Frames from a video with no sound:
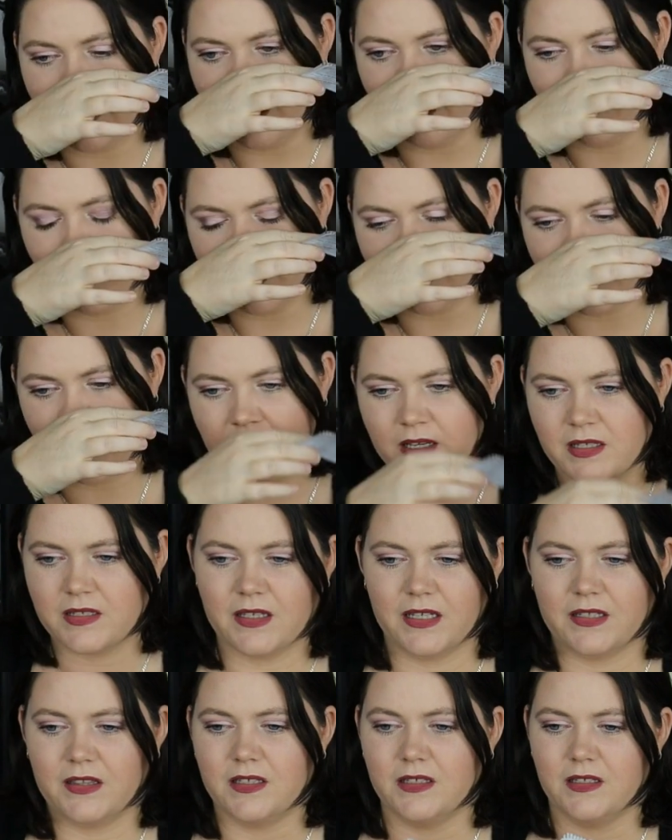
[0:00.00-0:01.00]
I think it's
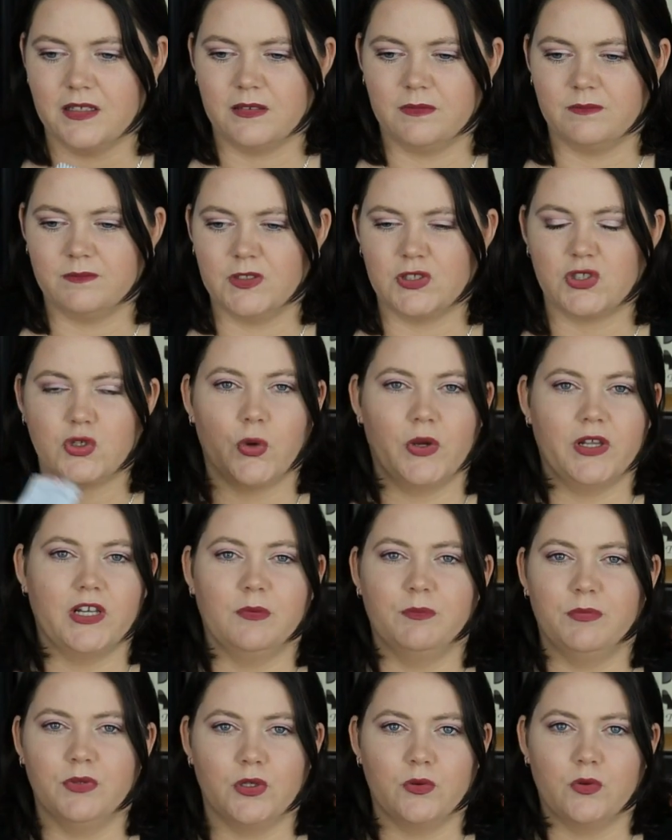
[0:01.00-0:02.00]
like the
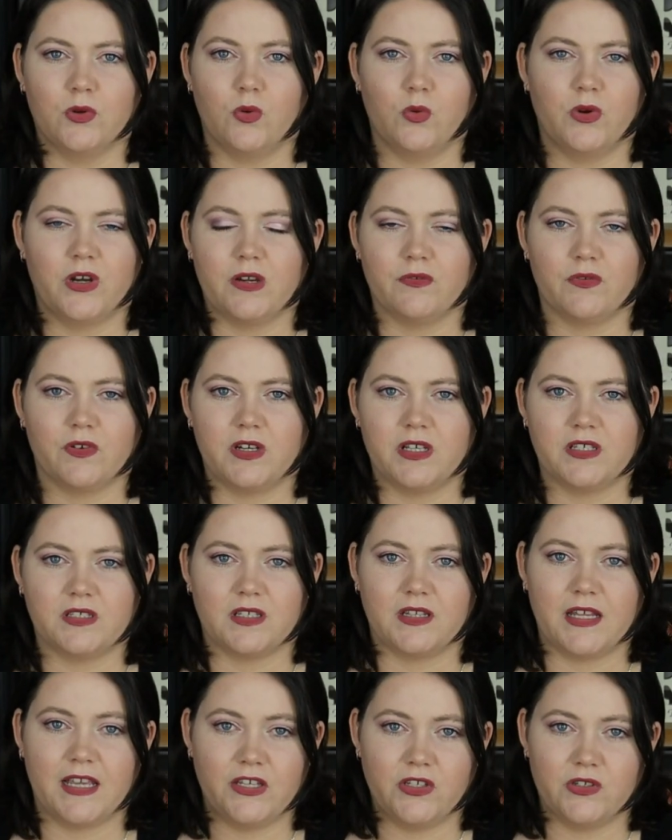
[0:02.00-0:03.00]
toilet blue or whatever it is
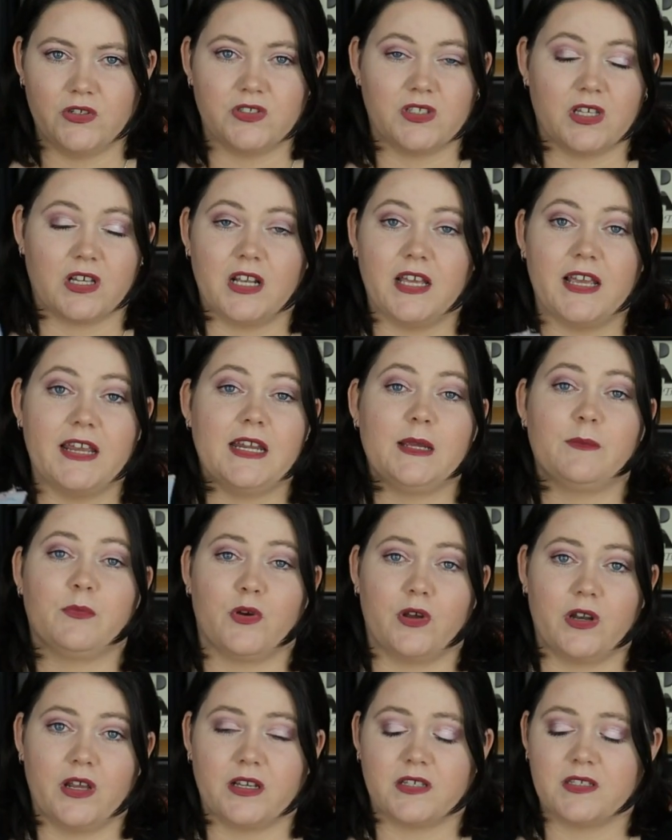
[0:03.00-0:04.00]
that they use, the cleaning
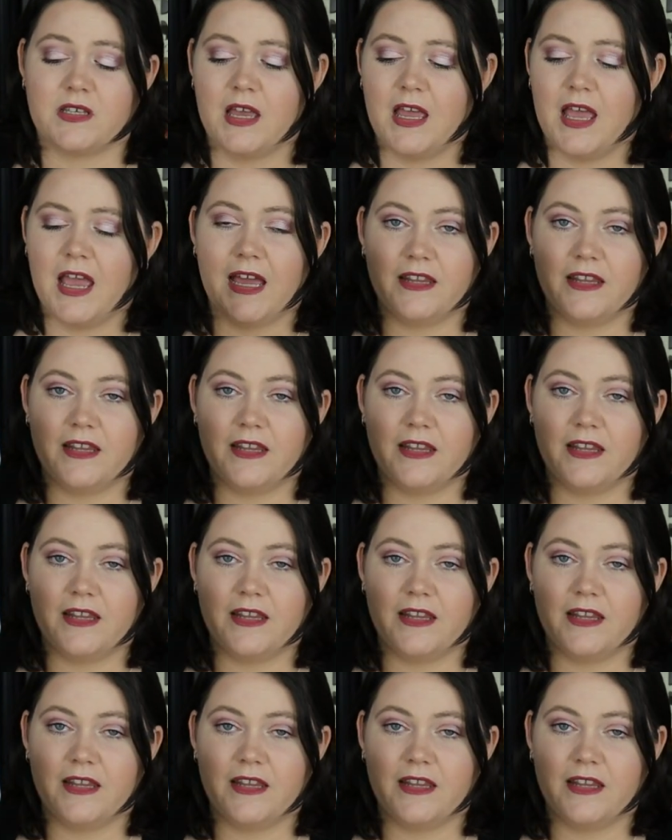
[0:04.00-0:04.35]
products.